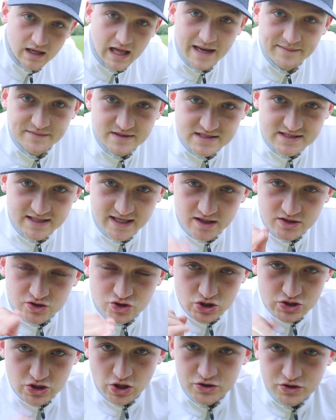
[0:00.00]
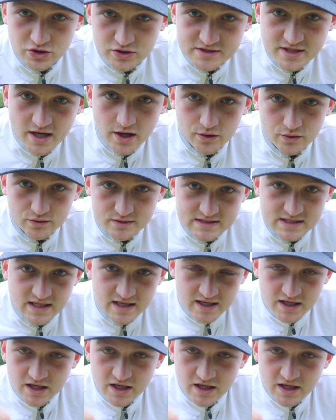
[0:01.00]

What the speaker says: alignment stick just on your toes.